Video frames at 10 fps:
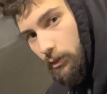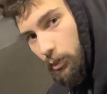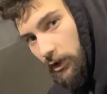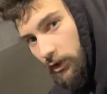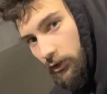
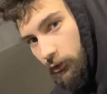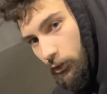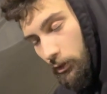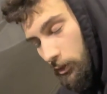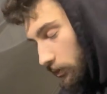bleeder
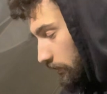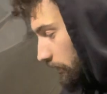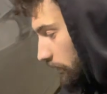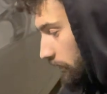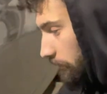screw
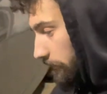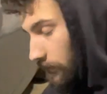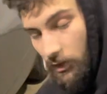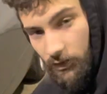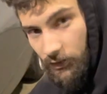
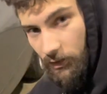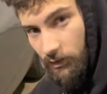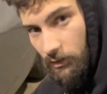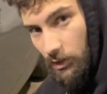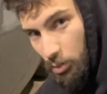first.
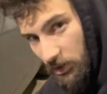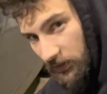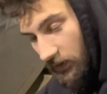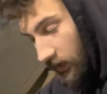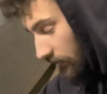You bleed
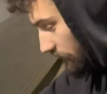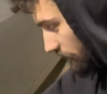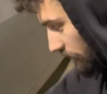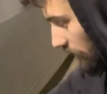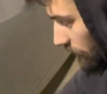that, then